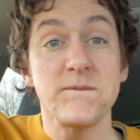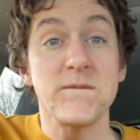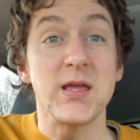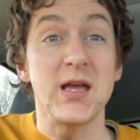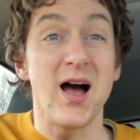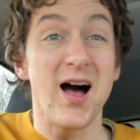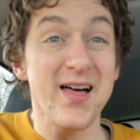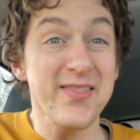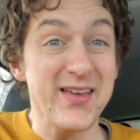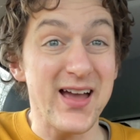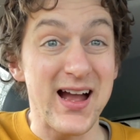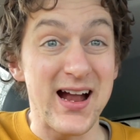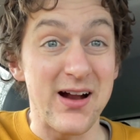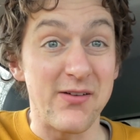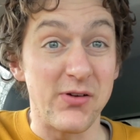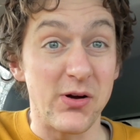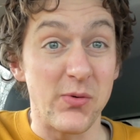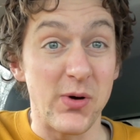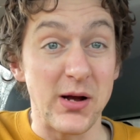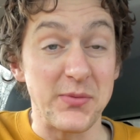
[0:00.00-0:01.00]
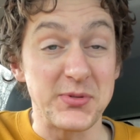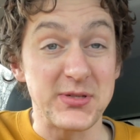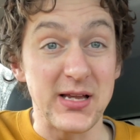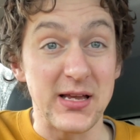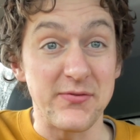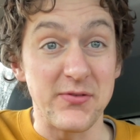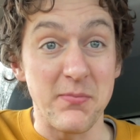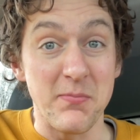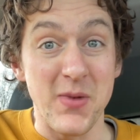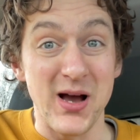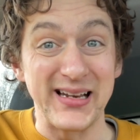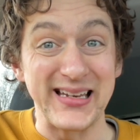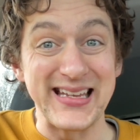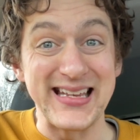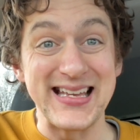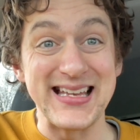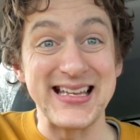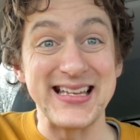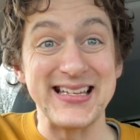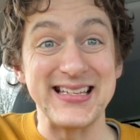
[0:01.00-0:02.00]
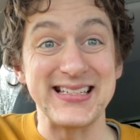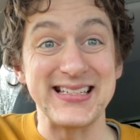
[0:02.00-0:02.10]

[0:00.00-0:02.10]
The other area where I'm saving money is